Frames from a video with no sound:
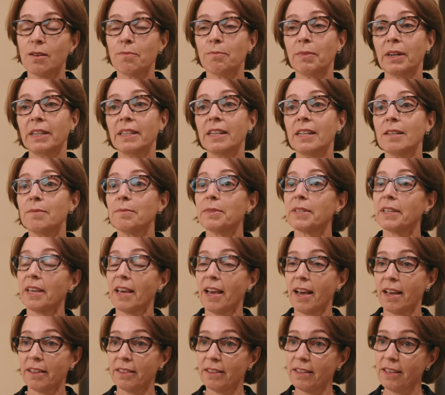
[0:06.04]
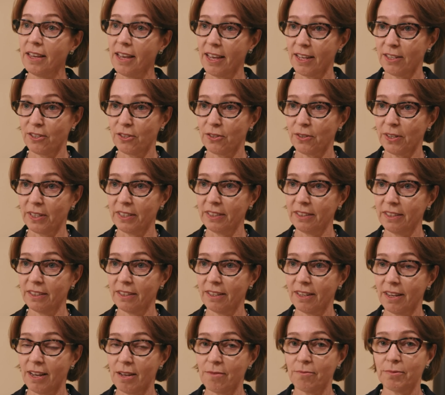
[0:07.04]
My name's Kathy Hendren.
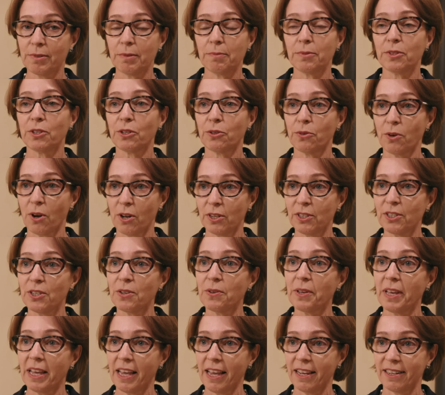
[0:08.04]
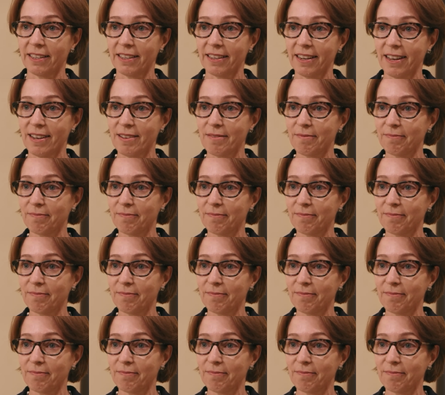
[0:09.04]
I'm from Toronto, Canada.